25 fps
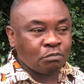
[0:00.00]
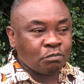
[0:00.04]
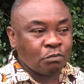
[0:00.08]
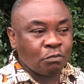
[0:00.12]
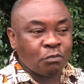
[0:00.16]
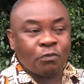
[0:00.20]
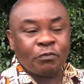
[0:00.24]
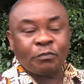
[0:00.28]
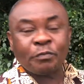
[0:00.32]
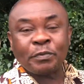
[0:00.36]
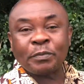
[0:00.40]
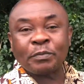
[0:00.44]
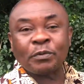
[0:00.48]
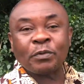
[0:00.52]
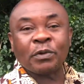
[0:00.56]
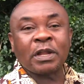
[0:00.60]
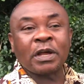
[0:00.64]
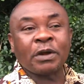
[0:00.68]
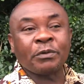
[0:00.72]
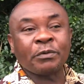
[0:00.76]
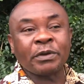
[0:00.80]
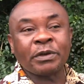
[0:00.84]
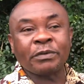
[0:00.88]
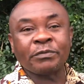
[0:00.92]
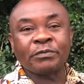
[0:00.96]
moved people
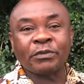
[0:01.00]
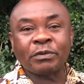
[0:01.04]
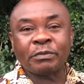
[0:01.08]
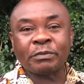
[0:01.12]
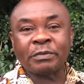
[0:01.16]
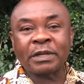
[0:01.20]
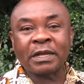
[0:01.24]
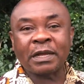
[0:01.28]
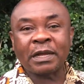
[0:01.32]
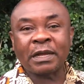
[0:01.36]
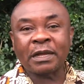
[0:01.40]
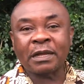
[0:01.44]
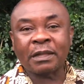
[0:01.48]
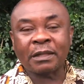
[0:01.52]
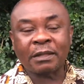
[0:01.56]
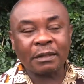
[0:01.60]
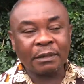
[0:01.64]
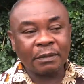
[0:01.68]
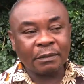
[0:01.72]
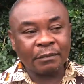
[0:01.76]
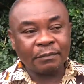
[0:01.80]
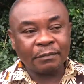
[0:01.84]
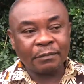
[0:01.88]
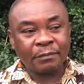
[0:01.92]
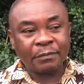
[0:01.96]
away from their
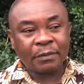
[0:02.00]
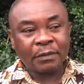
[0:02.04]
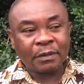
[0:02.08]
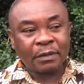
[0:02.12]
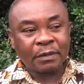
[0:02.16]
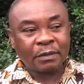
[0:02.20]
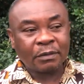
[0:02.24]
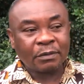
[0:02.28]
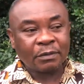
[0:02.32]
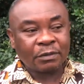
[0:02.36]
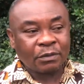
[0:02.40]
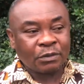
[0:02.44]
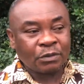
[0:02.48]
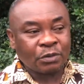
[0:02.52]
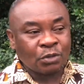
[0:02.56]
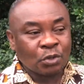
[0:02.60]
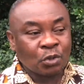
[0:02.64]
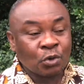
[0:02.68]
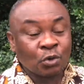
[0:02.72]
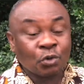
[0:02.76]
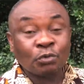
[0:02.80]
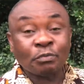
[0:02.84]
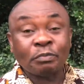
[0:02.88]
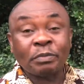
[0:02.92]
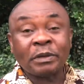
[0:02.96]

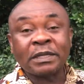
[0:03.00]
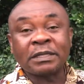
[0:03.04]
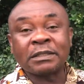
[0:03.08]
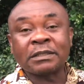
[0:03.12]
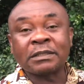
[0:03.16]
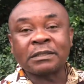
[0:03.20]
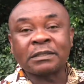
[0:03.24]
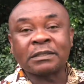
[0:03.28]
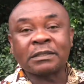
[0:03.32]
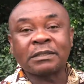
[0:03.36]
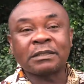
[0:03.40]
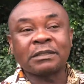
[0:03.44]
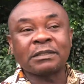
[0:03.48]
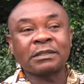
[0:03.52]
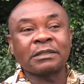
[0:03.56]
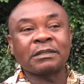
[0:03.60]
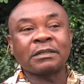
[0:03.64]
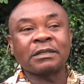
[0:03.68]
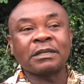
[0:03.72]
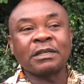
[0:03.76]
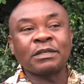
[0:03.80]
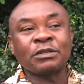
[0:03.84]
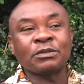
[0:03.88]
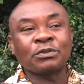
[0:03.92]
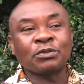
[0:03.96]
known places.
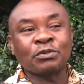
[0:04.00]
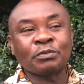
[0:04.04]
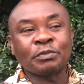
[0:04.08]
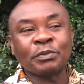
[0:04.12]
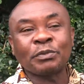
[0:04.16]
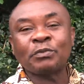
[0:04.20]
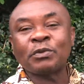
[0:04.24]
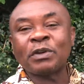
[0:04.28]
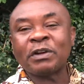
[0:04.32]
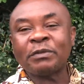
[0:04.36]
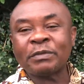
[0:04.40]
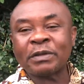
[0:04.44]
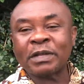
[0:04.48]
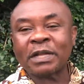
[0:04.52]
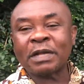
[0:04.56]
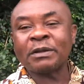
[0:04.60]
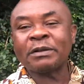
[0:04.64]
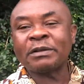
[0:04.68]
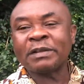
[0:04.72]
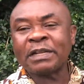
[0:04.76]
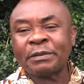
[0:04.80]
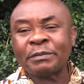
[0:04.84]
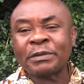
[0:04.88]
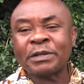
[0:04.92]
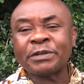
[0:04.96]
And so people have become
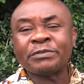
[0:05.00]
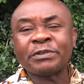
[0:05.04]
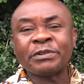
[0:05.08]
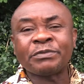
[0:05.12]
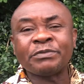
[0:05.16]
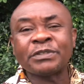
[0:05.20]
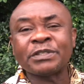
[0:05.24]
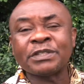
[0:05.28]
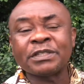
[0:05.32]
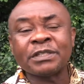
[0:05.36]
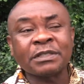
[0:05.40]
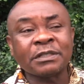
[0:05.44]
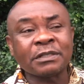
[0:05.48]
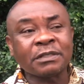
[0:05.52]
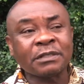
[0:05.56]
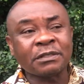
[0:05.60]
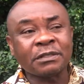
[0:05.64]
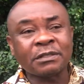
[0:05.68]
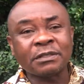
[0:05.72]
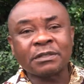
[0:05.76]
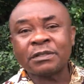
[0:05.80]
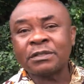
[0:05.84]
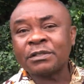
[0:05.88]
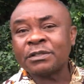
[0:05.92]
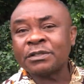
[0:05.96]
climate refugees,
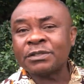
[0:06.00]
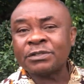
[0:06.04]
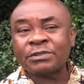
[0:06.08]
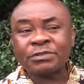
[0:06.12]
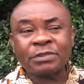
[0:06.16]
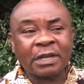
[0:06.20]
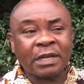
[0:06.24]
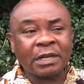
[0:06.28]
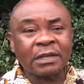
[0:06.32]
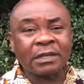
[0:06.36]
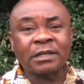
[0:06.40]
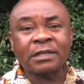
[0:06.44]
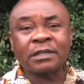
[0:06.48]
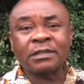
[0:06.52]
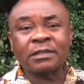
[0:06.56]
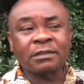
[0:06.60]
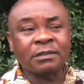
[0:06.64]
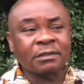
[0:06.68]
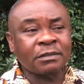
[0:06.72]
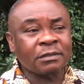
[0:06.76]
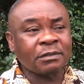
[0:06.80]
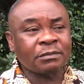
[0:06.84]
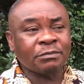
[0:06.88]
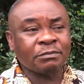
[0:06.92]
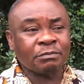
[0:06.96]
struggling
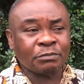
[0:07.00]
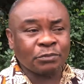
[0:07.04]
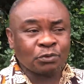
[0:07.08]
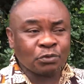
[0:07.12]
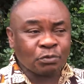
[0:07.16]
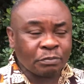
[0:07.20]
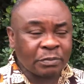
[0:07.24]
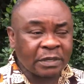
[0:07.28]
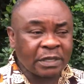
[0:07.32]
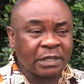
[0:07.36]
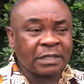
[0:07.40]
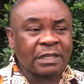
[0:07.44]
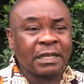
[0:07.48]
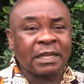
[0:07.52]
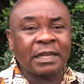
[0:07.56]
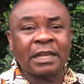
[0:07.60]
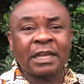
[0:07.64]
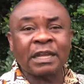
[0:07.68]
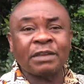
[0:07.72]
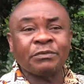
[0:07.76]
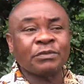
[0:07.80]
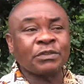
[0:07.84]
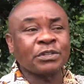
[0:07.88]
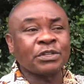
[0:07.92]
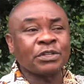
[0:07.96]
to make their
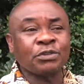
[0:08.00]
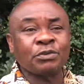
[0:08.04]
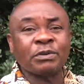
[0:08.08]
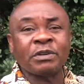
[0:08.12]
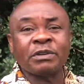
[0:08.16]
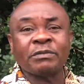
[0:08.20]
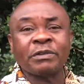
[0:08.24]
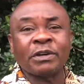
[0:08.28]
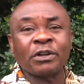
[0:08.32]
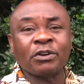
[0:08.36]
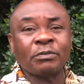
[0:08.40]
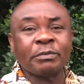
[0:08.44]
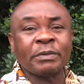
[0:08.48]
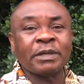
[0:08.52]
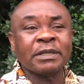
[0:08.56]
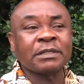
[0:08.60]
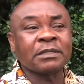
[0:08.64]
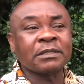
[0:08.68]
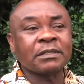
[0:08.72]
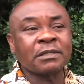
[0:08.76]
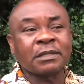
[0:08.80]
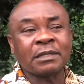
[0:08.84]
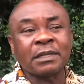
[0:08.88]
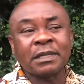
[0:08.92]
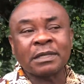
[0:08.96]
life in new
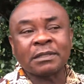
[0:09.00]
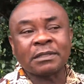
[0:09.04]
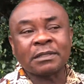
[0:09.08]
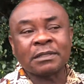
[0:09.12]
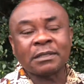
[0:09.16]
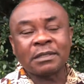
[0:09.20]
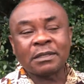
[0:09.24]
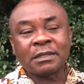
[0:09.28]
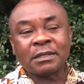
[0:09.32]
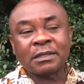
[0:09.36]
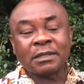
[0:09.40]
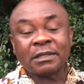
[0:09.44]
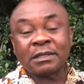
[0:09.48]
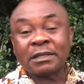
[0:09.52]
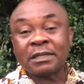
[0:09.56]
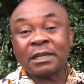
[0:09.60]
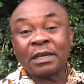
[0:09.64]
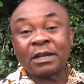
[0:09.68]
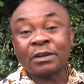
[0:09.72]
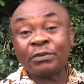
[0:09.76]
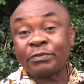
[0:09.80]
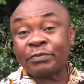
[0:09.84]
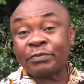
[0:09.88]
environments that they are